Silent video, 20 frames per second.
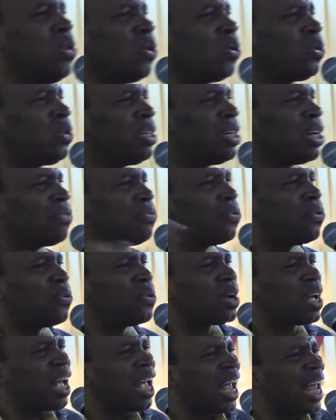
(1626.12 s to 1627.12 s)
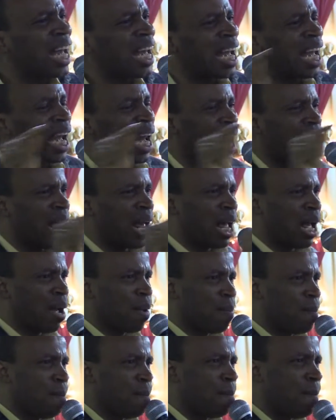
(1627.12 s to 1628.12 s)
no devil can
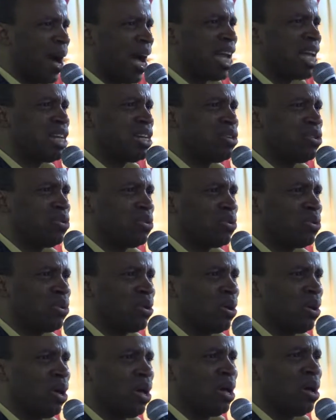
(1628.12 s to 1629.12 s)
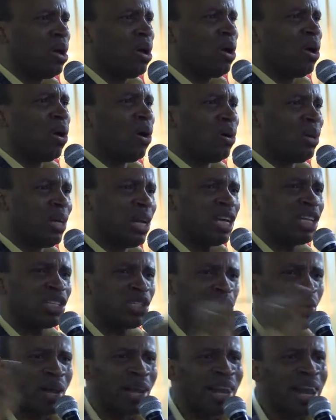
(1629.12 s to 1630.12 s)
bind you
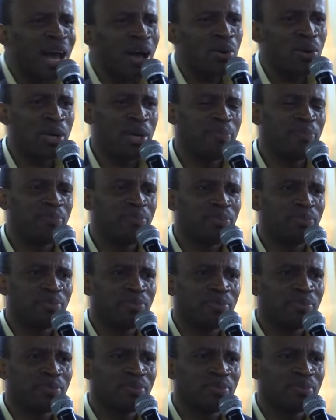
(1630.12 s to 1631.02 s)
unless you allow him.